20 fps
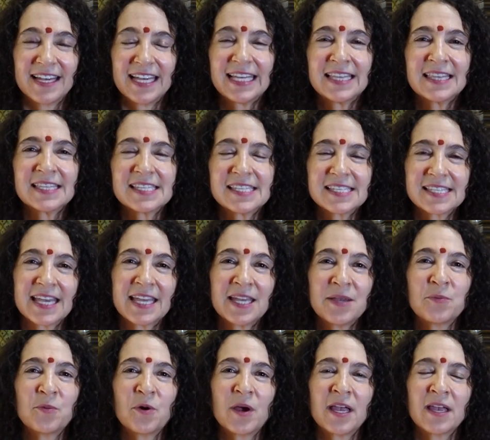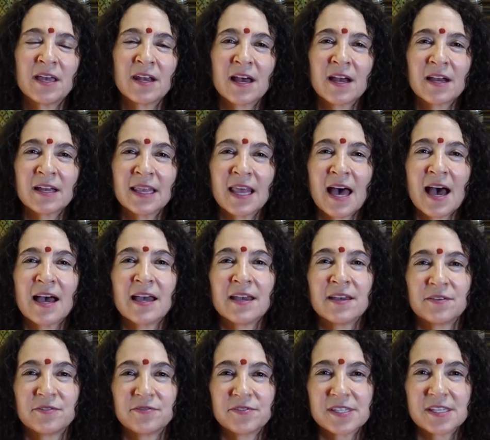In the same way in our
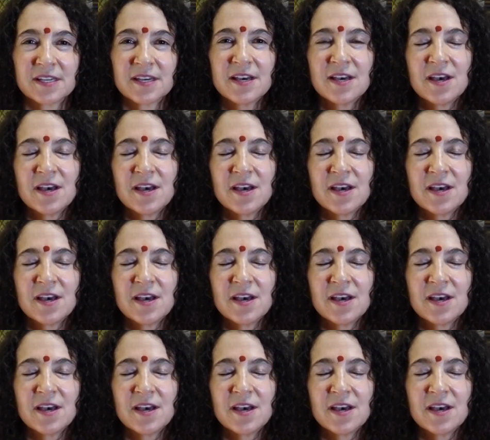lives,